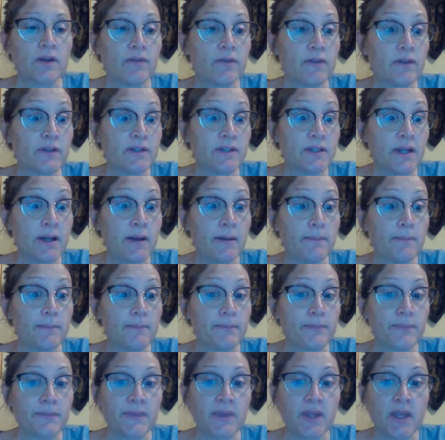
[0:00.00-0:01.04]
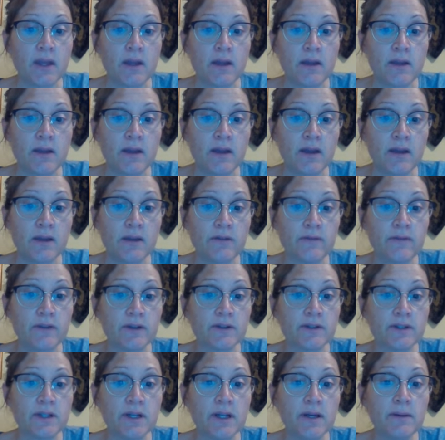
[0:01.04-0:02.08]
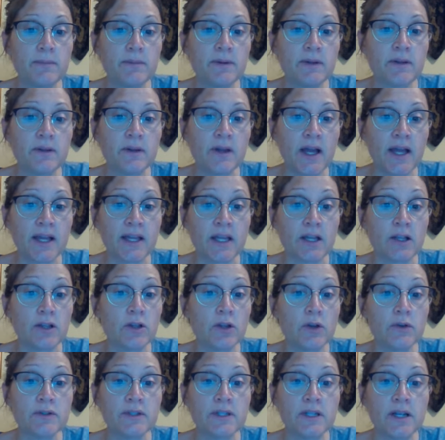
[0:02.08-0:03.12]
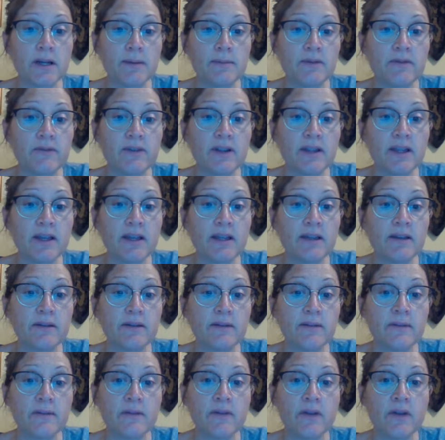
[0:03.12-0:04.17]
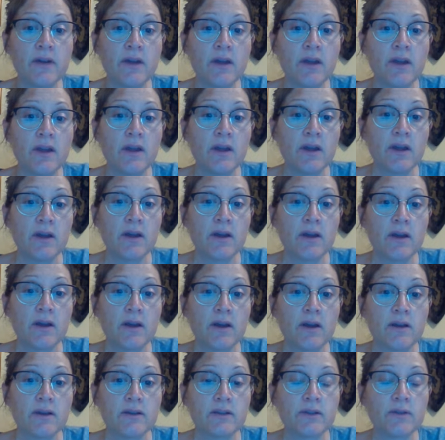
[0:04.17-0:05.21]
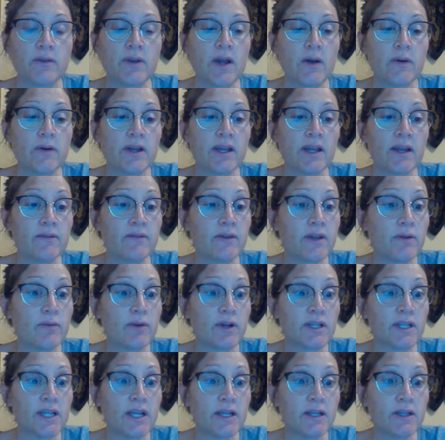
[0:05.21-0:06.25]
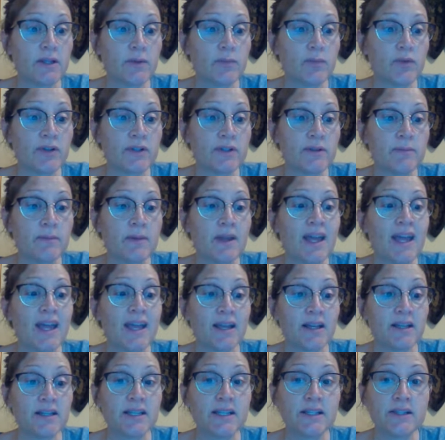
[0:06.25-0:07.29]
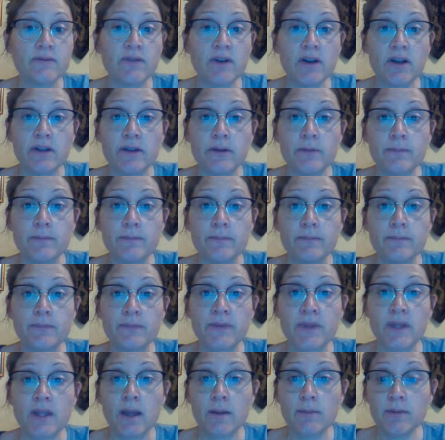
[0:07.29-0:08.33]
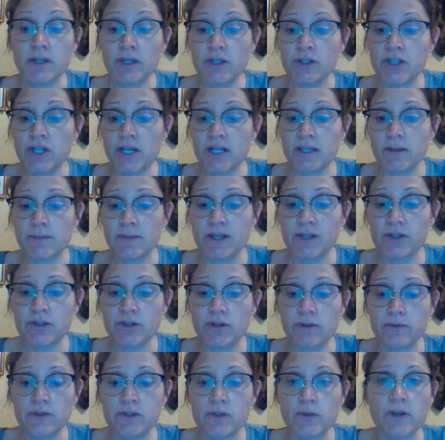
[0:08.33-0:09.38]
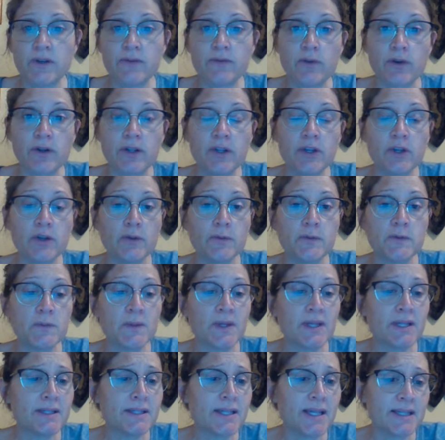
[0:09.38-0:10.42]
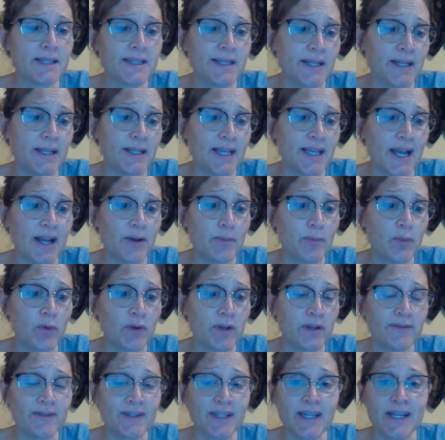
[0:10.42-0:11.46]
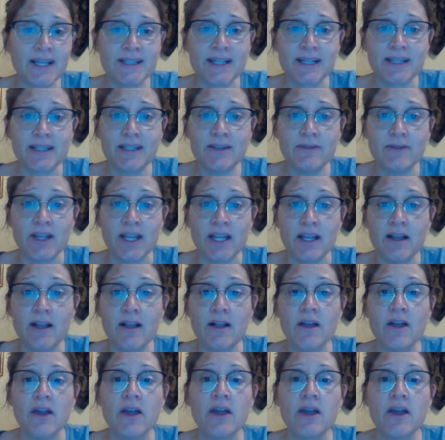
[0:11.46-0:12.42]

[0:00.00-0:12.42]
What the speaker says: Fills it up. Fills it up. I can close it up if I like. So now I have a rectangular prism and his volume. I'm going to check to make sure it was 24 cubes because that's the entire point of today's activity.